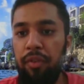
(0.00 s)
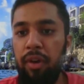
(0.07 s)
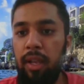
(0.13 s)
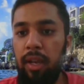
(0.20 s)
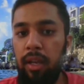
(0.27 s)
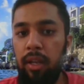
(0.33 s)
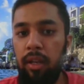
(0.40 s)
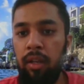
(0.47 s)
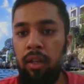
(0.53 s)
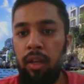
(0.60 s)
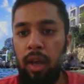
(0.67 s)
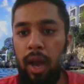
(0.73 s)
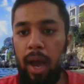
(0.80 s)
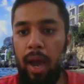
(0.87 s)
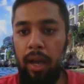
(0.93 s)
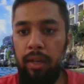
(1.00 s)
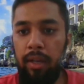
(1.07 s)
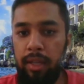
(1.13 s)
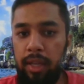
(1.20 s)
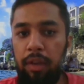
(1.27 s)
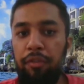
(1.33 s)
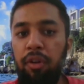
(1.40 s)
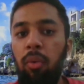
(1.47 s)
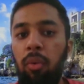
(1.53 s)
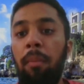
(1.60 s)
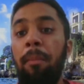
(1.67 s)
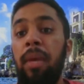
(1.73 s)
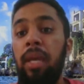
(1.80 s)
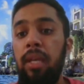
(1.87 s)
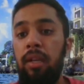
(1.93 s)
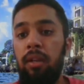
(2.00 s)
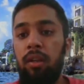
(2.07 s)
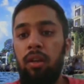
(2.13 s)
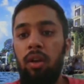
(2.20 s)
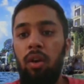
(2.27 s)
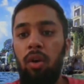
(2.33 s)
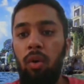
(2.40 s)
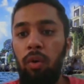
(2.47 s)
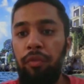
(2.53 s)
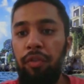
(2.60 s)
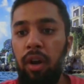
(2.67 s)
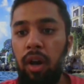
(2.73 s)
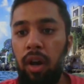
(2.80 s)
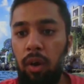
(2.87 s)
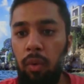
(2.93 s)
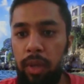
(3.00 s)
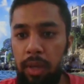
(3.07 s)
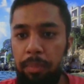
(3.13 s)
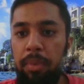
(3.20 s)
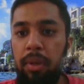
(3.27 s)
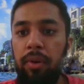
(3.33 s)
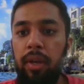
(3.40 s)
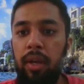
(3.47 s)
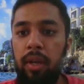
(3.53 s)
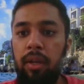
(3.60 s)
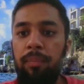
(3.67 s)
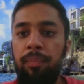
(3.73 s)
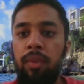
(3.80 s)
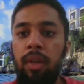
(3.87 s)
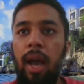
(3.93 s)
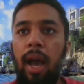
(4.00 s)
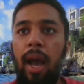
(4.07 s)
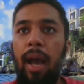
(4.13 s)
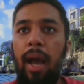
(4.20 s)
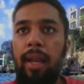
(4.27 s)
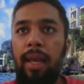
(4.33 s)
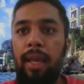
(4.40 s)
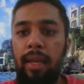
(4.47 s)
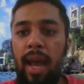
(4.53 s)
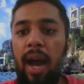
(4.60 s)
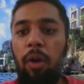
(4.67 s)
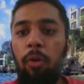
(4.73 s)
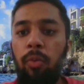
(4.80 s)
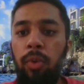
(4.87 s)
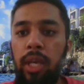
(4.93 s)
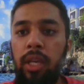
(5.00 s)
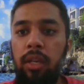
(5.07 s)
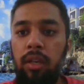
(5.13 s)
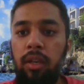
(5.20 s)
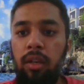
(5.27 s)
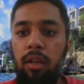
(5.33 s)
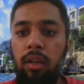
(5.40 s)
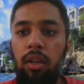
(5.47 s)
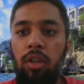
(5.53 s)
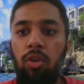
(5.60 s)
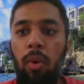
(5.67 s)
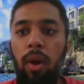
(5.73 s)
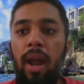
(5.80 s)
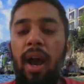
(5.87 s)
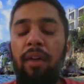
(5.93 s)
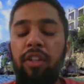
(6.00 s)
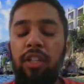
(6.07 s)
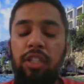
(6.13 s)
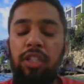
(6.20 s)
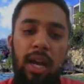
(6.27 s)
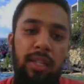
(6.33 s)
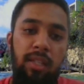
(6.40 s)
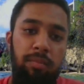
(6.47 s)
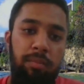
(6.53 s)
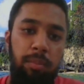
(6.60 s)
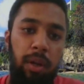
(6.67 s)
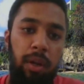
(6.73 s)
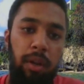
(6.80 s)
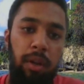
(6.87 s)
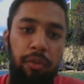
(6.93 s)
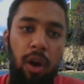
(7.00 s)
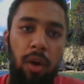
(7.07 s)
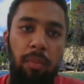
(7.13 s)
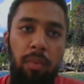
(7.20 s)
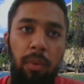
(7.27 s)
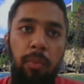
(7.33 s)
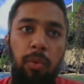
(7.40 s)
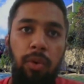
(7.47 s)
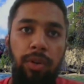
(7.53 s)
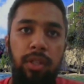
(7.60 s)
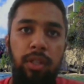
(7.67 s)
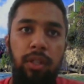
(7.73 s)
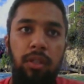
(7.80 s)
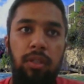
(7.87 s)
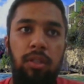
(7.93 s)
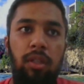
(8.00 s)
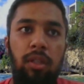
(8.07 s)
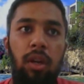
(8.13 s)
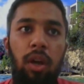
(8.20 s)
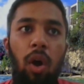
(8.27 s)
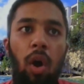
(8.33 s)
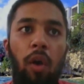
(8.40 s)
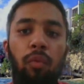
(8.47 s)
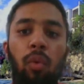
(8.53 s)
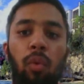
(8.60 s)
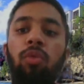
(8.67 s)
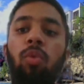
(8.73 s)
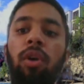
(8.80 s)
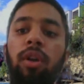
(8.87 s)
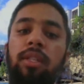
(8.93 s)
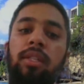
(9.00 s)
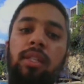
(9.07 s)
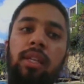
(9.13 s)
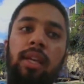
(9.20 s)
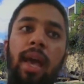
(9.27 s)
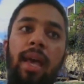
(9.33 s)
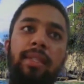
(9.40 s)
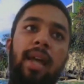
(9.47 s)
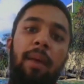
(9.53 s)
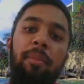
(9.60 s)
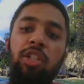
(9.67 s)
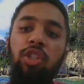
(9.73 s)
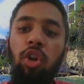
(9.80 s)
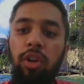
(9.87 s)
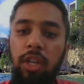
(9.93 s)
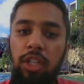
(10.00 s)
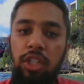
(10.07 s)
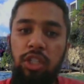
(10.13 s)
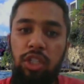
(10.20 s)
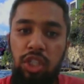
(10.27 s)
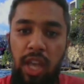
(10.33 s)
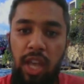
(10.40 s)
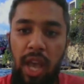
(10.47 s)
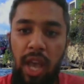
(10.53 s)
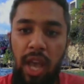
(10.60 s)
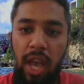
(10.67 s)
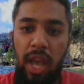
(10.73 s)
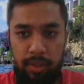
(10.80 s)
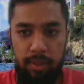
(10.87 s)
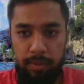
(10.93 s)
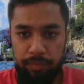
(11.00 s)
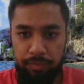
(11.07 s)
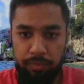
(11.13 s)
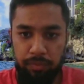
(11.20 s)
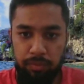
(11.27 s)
Island, and Cave Hill will meet over a week period. And in that week, you would have the chance to put in forward proposals of what you want to see established on each campus.